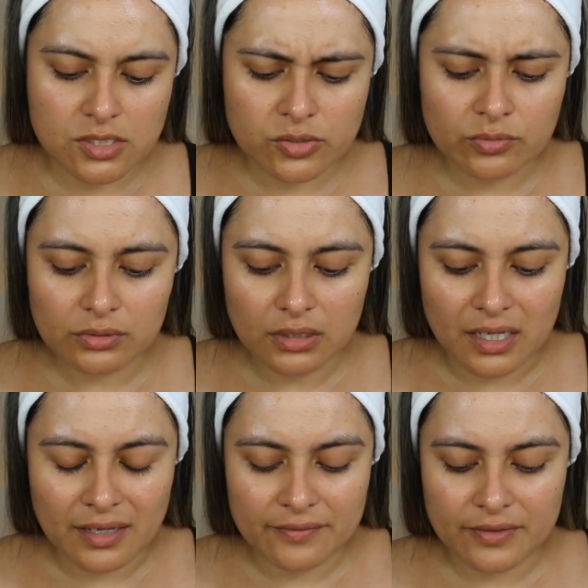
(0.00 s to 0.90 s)
I do
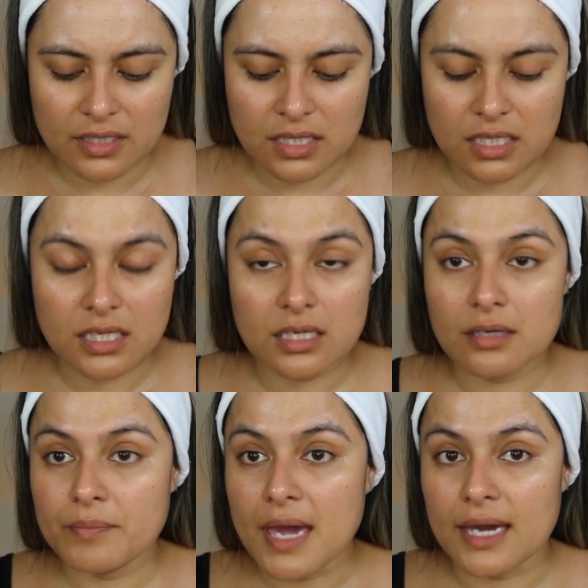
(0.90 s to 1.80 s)
love
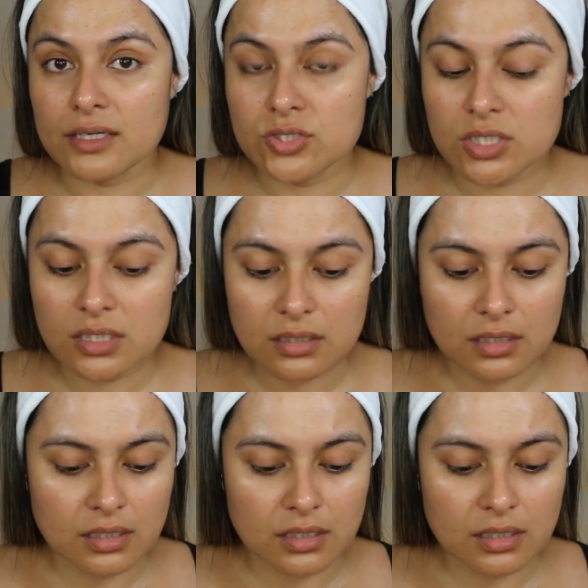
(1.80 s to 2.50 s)
the packaging